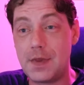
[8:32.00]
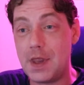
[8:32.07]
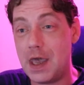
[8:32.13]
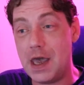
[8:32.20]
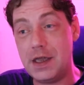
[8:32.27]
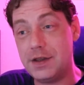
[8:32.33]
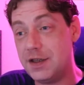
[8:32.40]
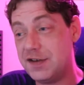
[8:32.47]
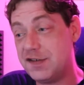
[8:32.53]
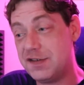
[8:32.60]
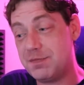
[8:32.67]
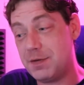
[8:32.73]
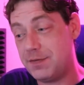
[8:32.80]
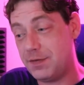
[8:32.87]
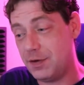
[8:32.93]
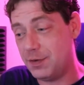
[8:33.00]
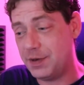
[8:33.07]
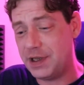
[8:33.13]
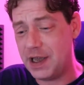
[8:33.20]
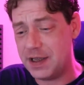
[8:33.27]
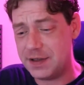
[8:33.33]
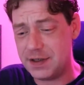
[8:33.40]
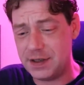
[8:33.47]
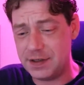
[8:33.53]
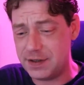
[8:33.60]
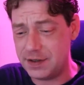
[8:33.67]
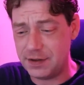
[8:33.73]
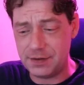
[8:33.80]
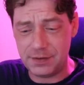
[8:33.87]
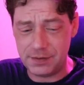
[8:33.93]
And this is before we get
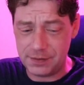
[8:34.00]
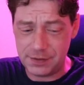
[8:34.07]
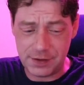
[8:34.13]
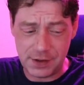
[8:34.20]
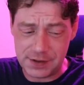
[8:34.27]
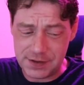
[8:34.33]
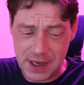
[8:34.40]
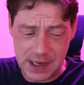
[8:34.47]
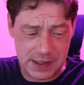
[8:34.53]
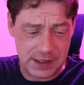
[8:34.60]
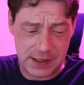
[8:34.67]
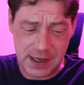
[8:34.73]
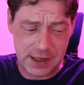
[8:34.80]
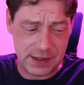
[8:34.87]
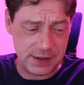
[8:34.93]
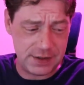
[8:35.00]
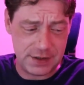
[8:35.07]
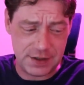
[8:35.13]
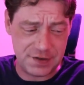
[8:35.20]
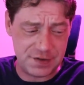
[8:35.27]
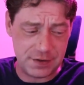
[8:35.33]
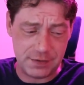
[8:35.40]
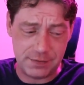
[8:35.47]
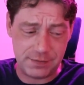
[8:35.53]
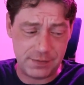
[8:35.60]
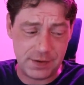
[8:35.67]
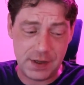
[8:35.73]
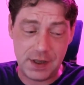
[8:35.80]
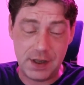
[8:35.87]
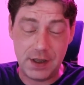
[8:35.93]
into the technicalities of
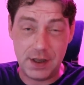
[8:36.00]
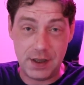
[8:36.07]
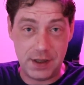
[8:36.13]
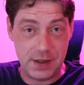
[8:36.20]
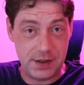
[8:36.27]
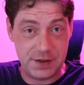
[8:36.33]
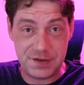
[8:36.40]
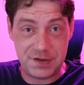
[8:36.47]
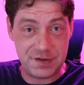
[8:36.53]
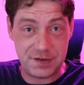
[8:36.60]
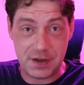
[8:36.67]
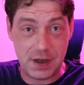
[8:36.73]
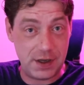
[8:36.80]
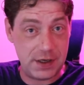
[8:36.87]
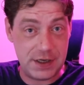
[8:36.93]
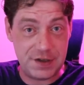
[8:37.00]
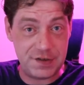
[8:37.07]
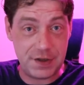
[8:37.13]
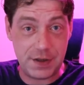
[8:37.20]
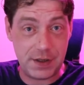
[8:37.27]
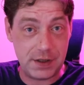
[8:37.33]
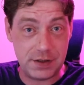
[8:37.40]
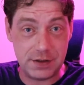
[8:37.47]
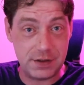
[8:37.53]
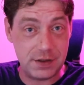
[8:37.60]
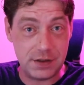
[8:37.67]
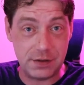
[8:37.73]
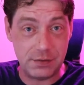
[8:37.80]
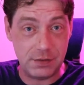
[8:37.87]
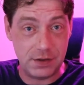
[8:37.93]
this is not an easy thing to
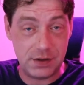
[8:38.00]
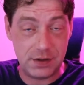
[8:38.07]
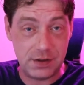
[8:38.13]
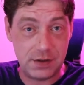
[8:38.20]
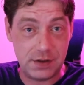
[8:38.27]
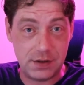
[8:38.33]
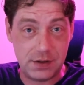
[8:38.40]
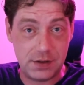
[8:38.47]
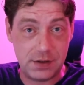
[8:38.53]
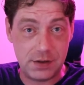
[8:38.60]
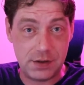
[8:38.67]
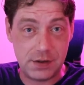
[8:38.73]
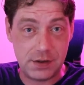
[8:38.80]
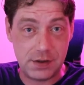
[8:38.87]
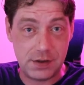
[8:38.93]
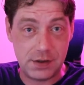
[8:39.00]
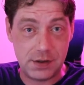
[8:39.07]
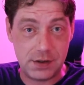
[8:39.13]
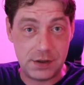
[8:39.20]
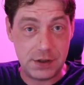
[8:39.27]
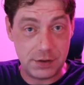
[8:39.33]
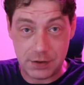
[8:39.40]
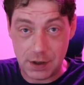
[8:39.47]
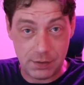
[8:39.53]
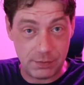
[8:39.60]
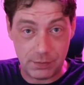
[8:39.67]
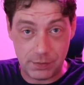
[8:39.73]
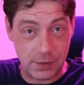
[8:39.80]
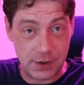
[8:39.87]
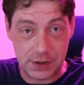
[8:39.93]
do. You
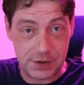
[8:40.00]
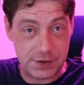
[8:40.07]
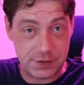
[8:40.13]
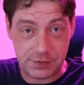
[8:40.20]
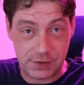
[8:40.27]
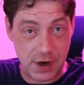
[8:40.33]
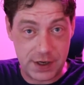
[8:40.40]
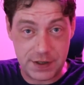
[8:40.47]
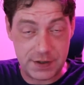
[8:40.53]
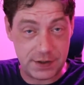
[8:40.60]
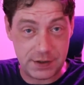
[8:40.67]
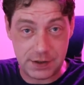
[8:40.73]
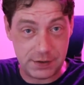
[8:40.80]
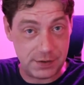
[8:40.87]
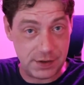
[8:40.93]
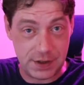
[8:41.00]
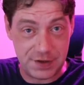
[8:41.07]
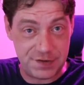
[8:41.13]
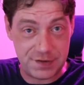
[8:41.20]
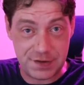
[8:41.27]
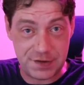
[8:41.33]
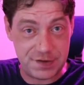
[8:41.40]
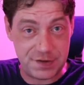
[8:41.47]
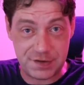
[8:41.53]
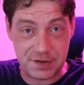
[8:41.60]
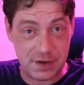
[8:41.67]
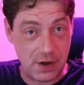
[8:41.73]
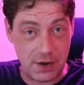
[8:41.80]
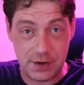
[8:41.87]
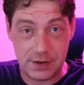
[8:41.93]
don't want to try to do this. This is
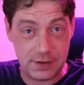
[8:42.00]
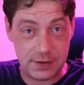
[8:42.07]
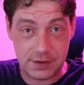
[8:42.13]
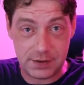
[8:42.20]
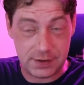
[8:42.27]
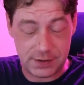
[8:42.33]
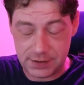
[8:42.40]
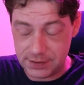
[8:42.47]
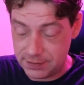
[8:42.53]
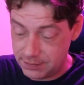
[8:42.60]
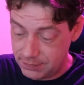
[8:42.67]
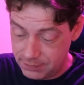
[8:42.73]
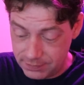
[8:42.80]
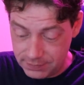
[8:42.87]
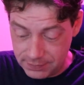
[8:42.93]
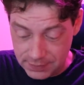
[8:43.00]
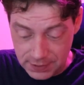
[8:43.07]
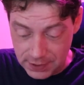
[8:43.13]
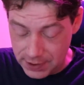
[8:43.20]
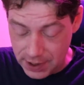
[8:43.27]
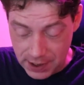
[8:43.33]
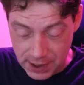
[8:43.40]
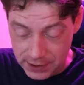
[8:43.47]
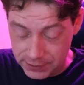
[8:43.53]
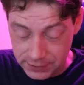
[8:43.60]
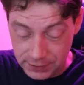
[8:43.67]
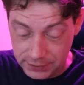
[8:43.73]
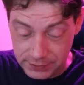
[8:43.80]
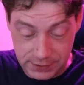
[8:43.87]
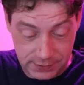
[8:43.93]
not
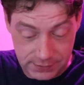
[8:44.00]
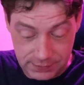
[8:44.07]
Outlook.